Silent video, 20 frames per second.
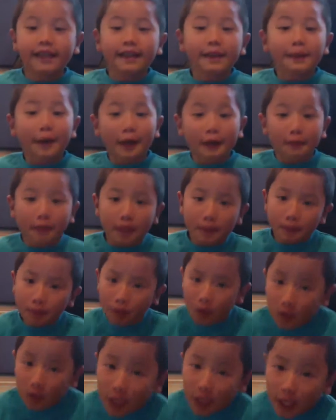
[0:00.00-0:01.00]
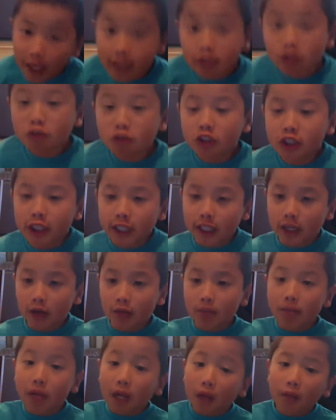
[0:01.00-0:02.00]
amount of people. And do check
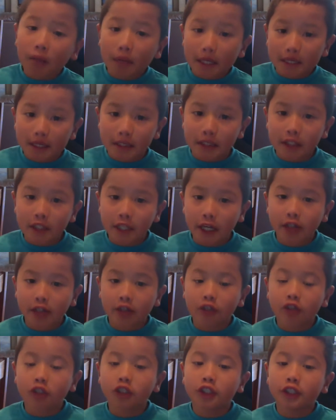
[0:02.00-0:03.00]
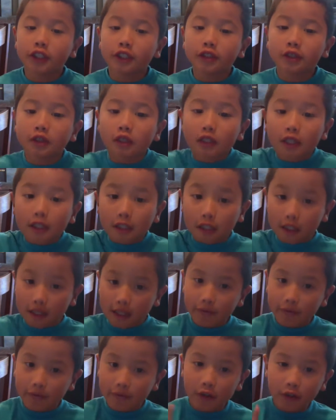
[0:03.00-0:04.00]
out Bella Bates' channel. She does
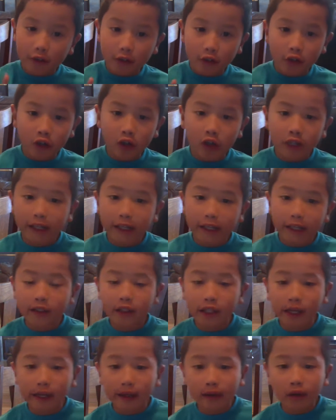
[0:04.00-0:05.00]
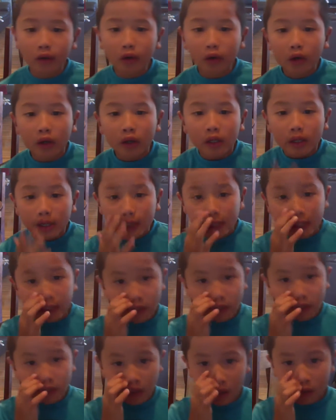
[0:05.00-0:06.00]
have a cooking channel.
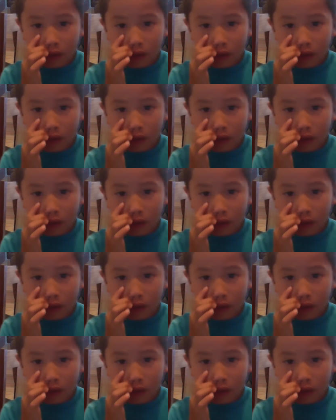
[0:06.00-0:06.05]
It's uh,